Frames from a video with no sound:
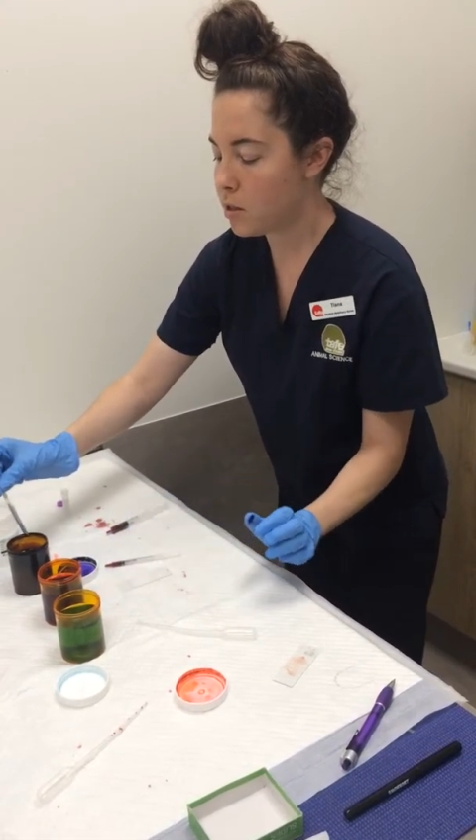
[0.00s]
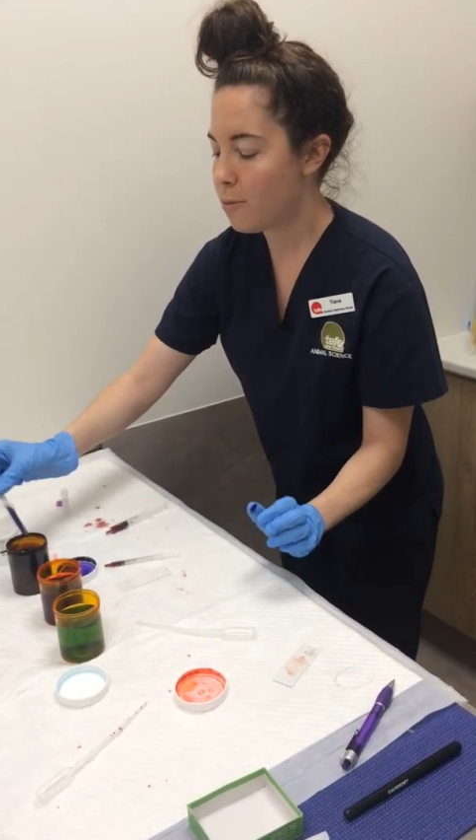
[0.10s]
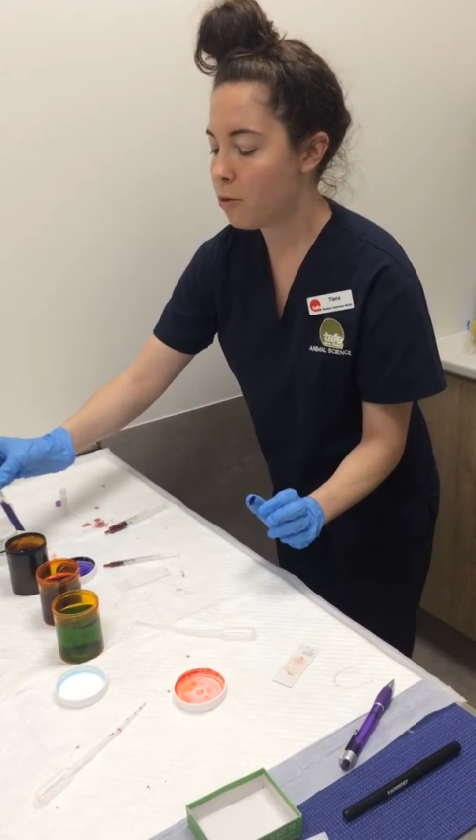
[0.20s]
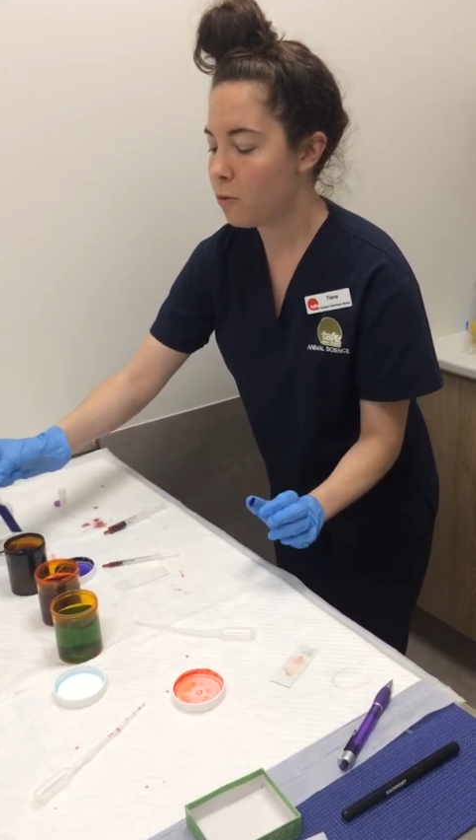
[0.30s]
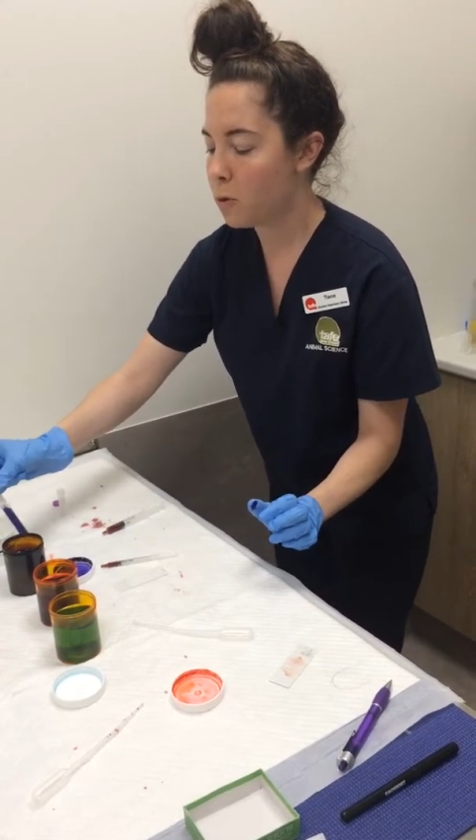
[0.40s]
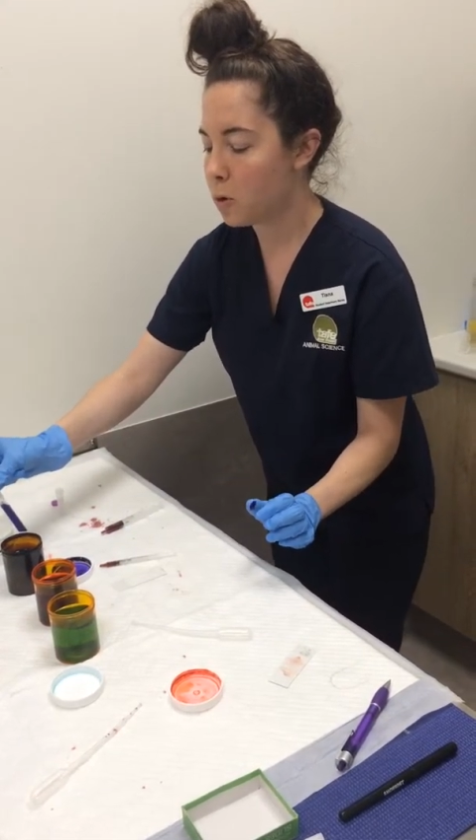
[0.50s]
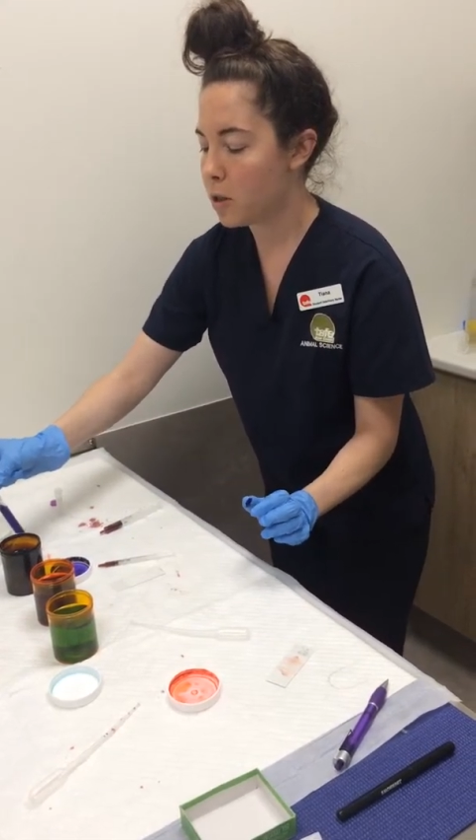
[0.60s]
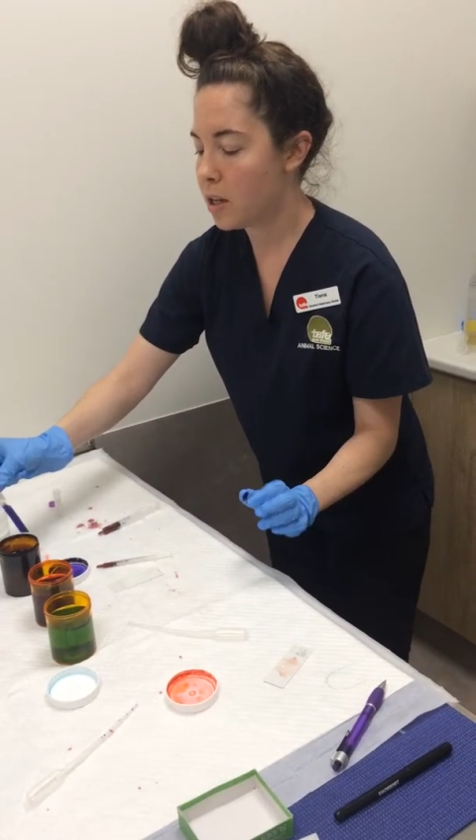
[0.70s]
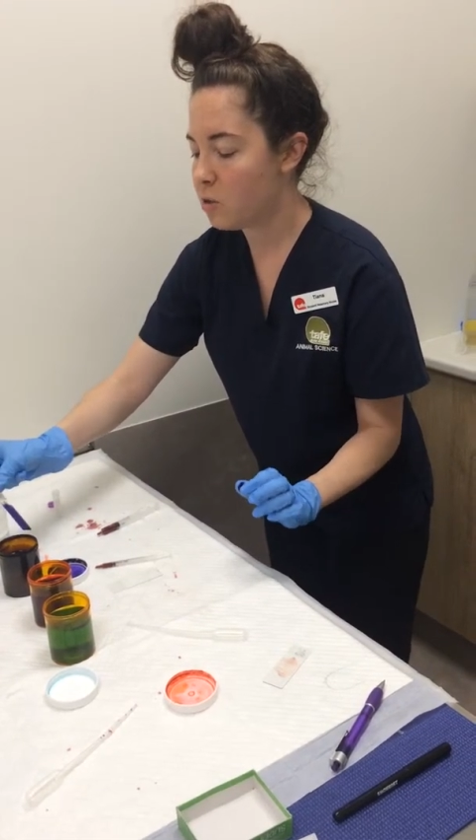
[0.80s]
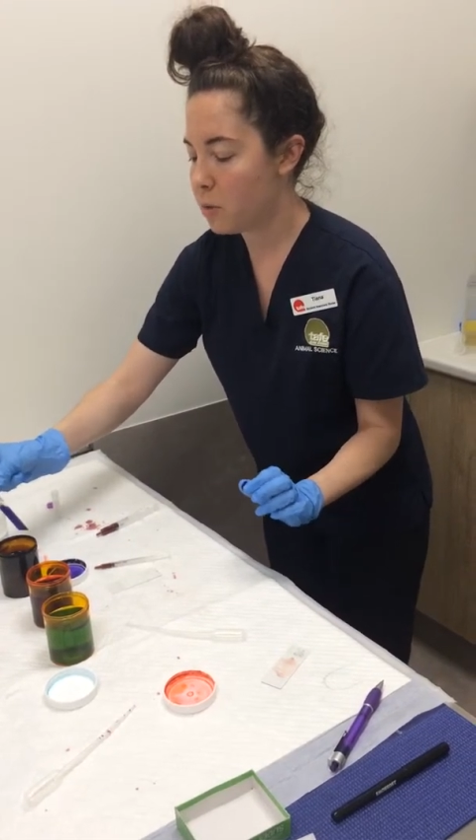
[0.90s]
tub of water
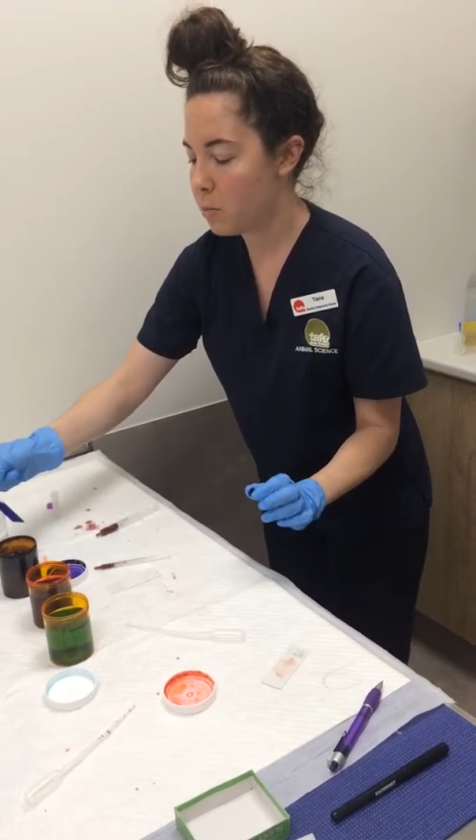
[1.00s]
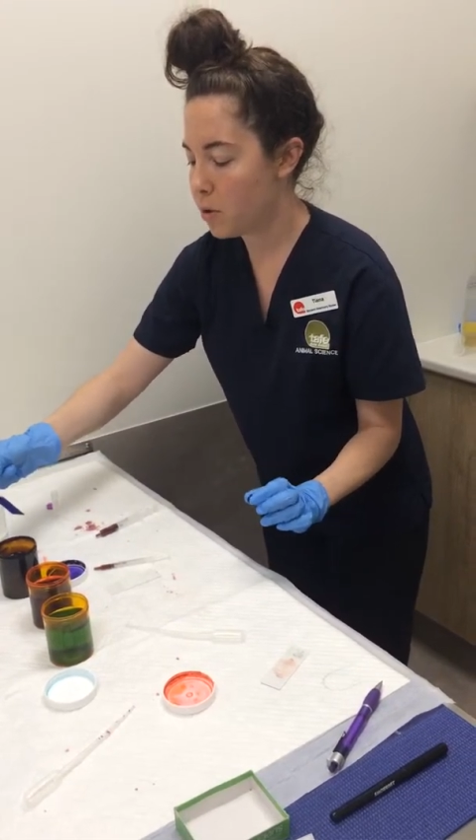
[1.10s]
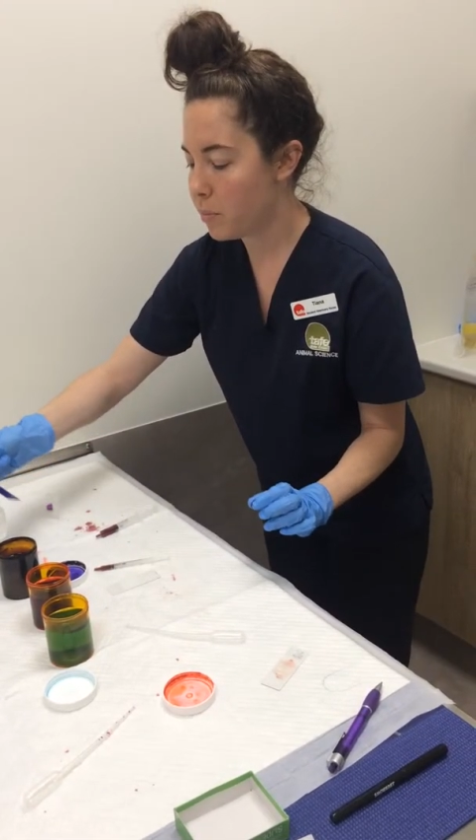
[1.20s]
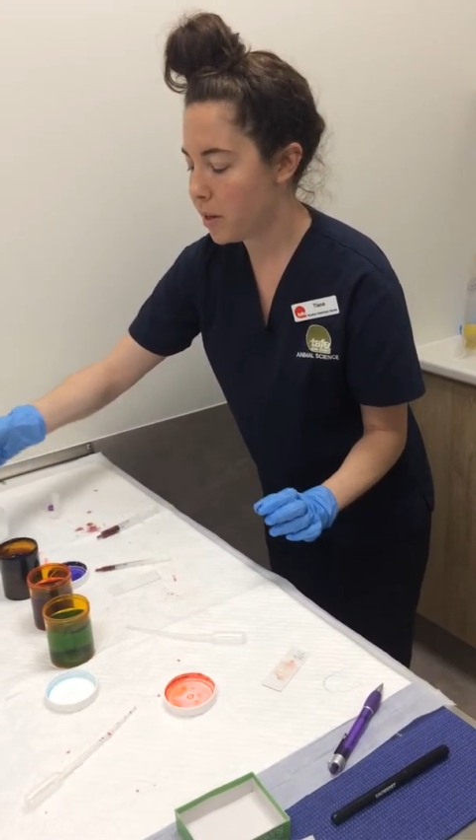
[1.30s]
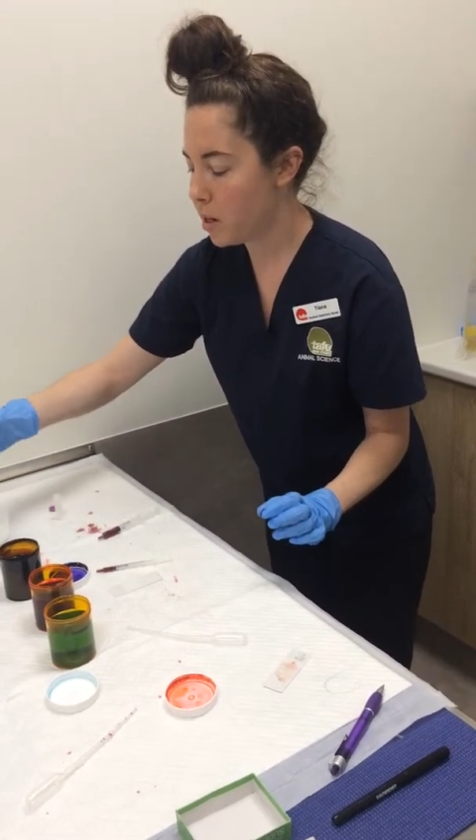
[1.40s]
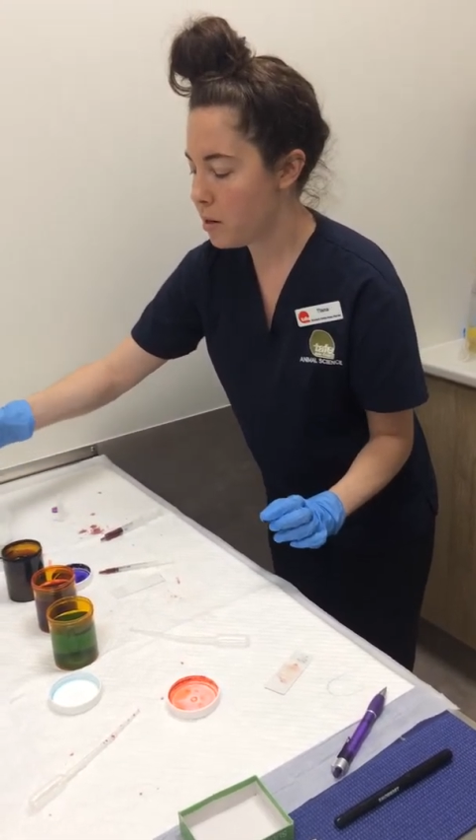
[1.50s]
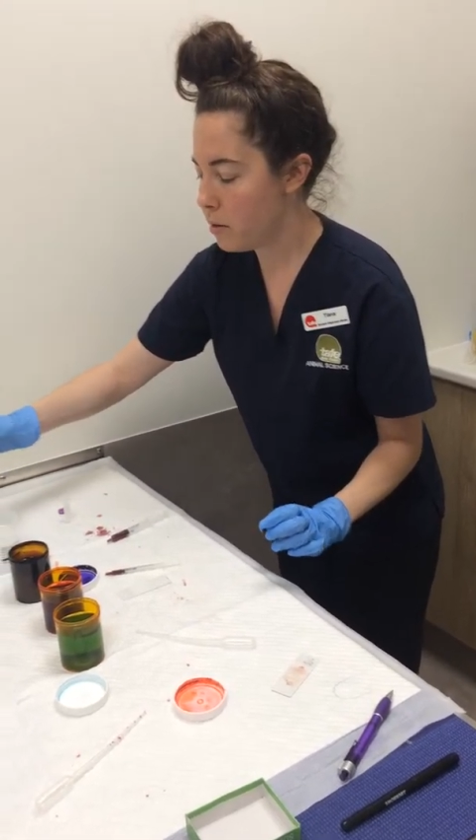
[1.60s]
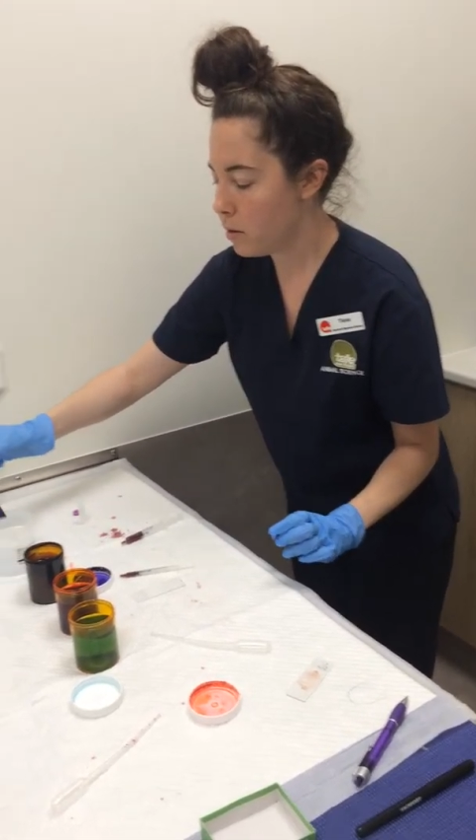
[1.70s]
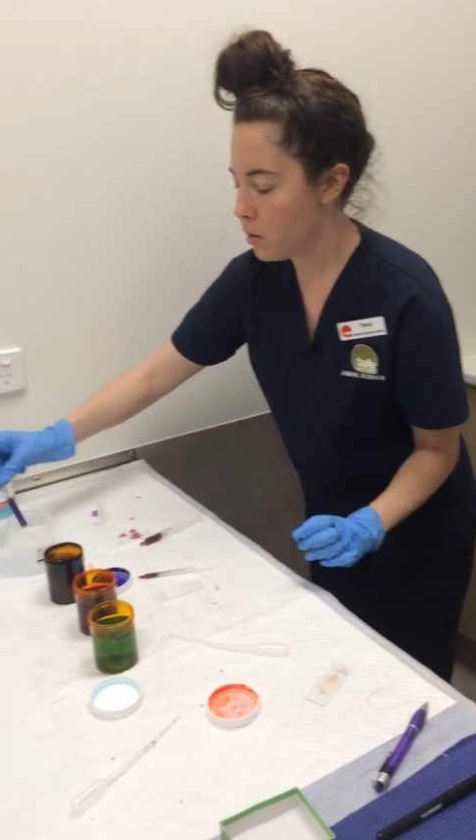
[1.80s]
that's been prepared.